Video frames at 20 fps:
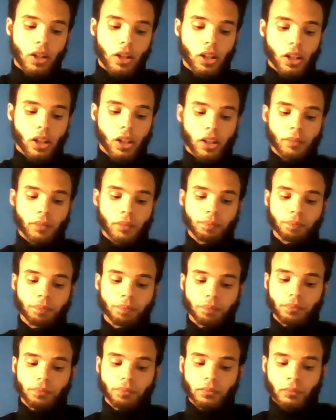Uh,
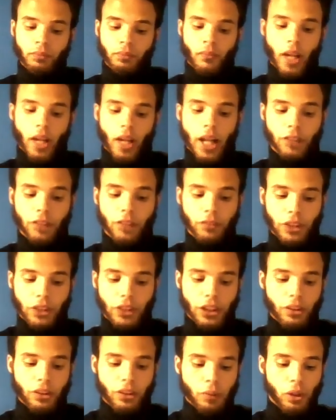as for
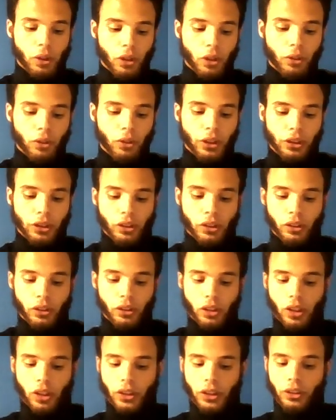Taysom Hill, though, he took
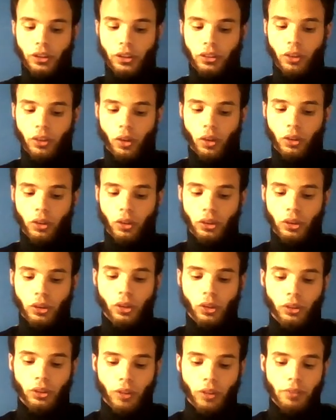uh, he took all the
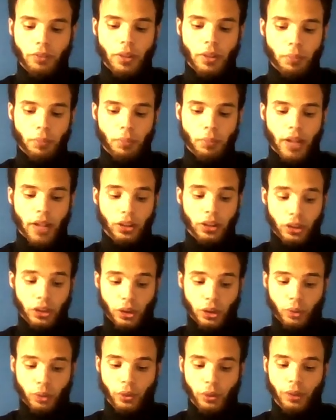starter reps at practice
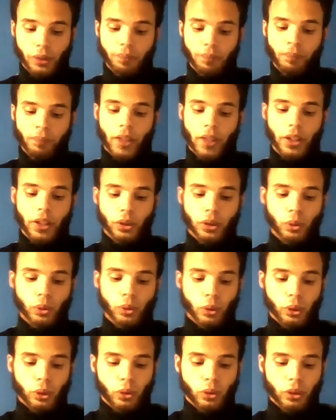this week, and a
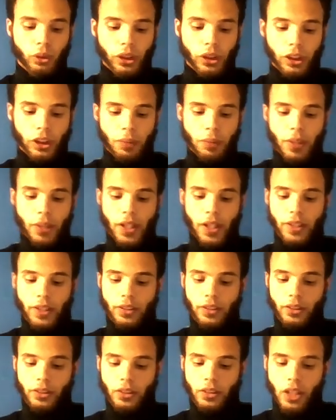source told ESPN